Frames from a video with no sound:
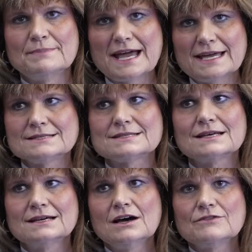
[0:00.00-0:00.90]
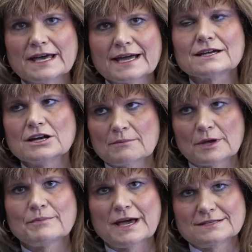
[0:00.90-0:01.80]
base, the
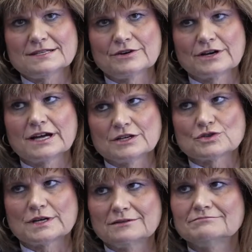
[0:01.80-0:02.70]
economic base here in country.